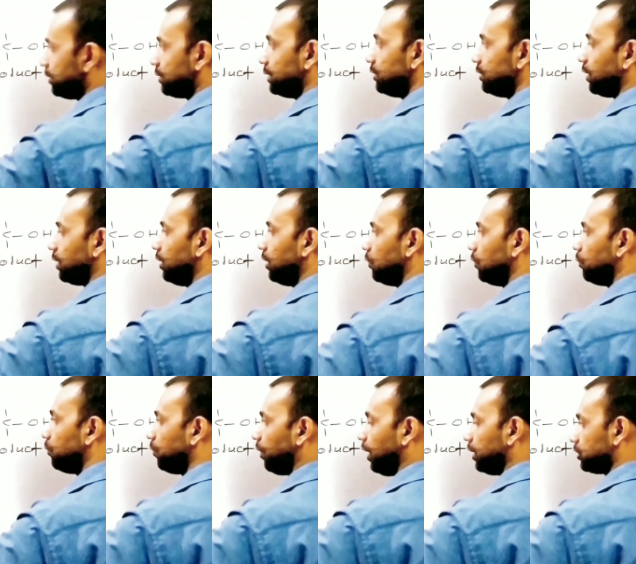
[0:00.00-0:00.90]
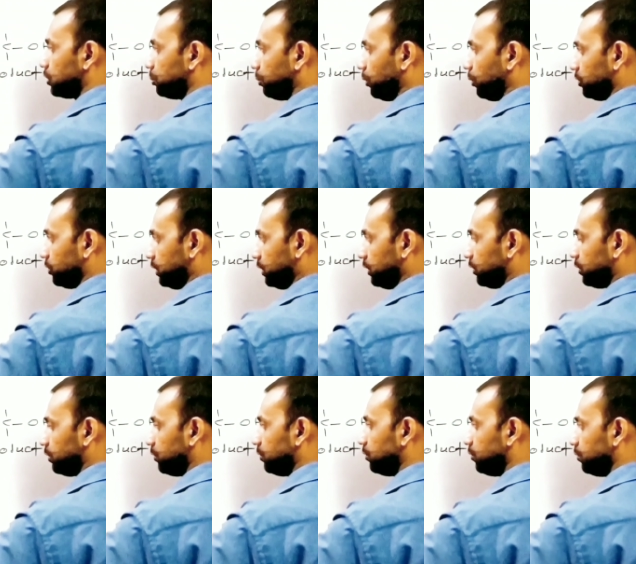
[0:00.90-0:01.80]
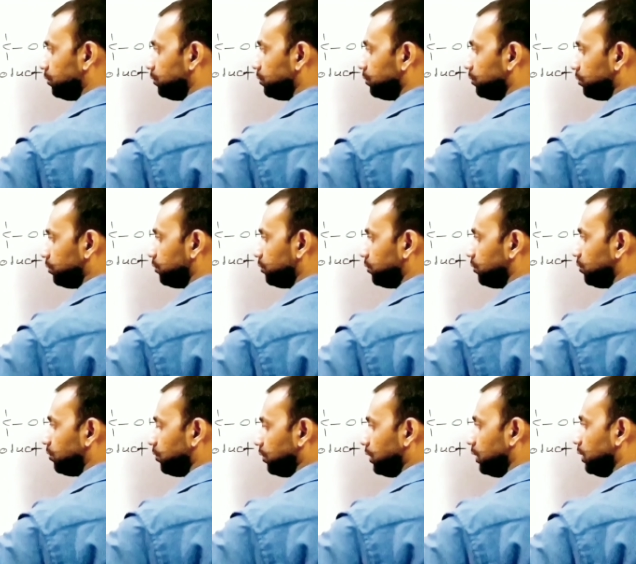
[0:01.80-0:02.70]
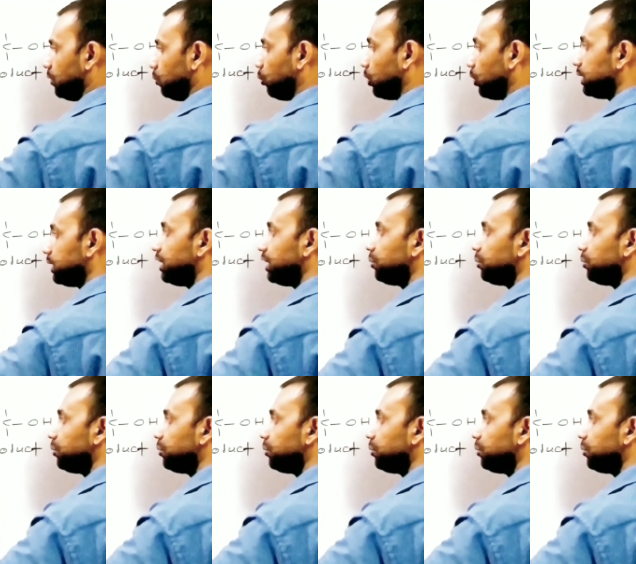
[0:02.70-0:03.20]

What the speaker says: this is a fast process. What